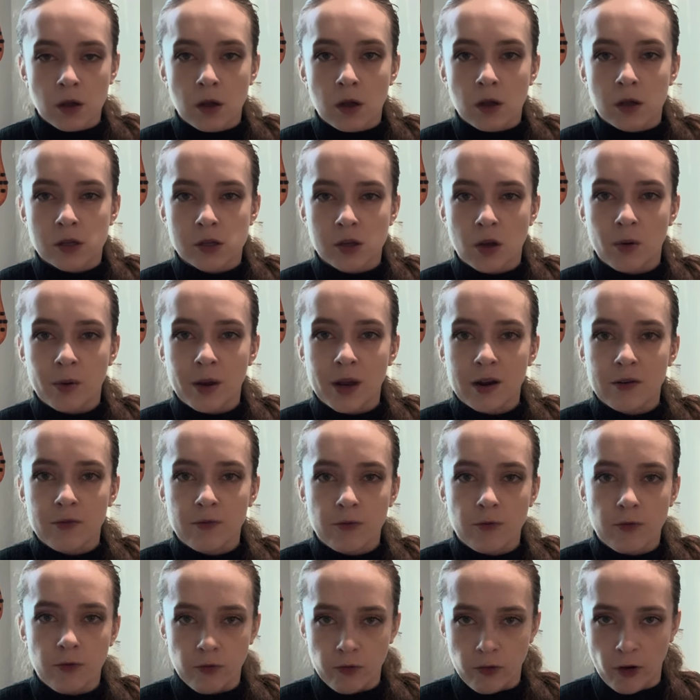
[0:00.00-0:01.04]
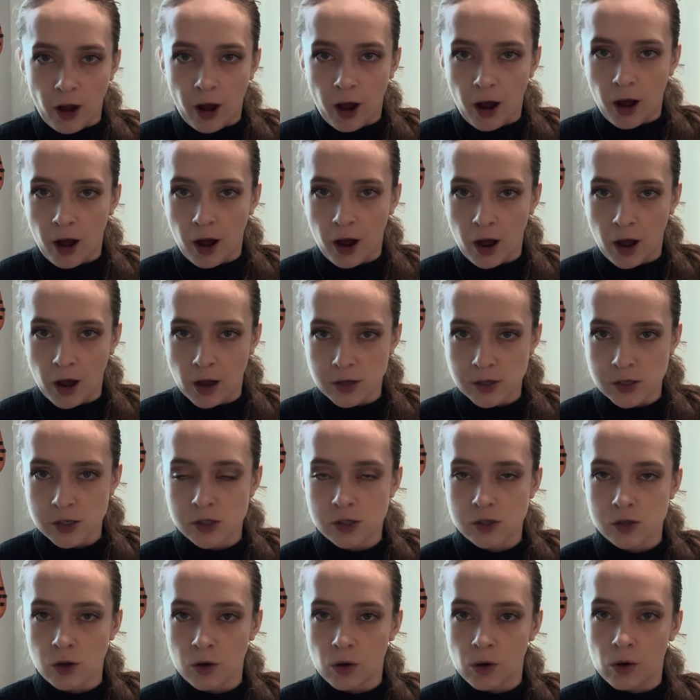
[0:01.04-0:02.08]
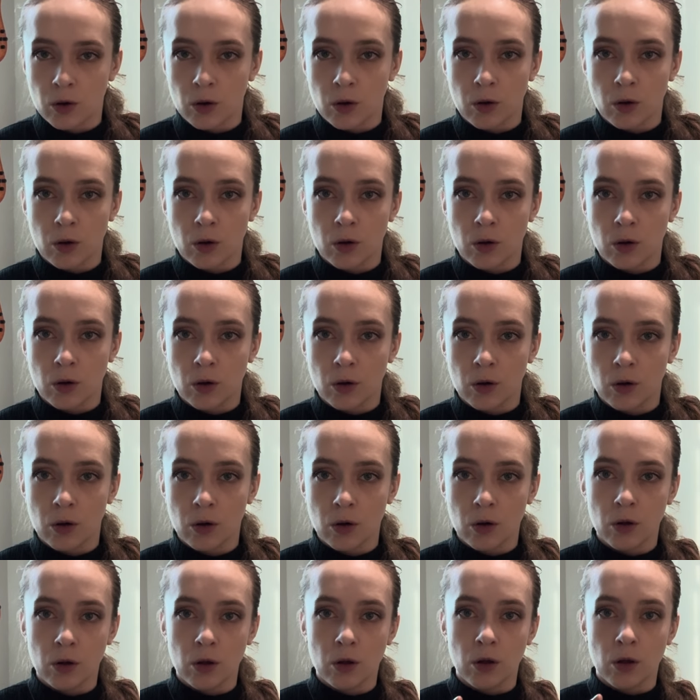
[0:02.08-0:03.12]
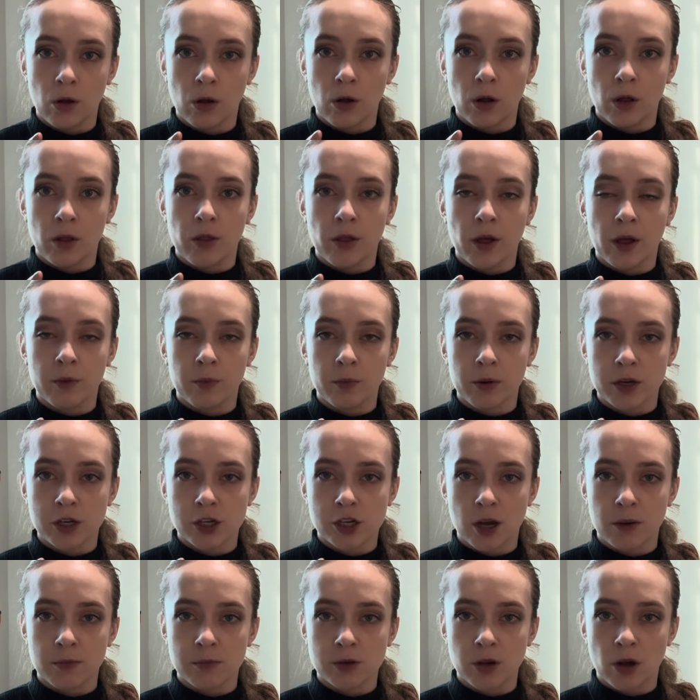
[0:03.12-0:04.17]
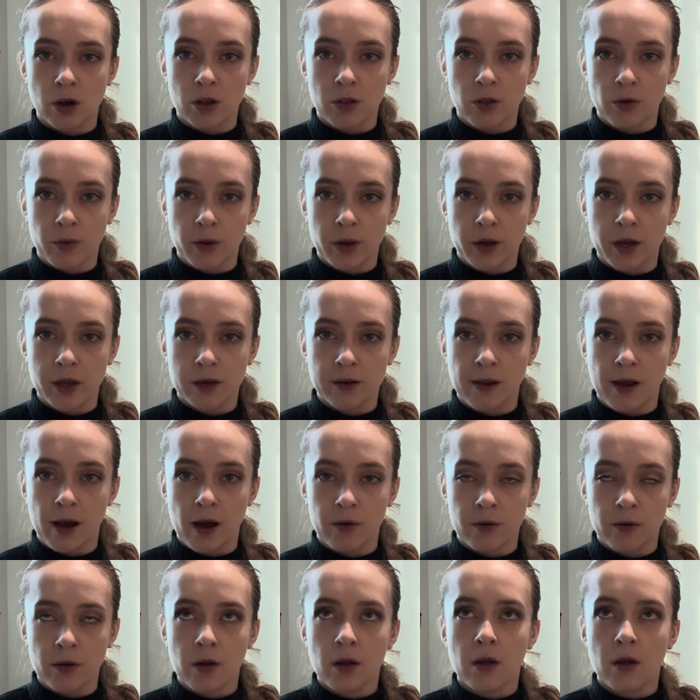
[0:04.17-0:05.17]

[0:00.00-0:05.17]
So we had fa, sol, and then we jumped all the way down.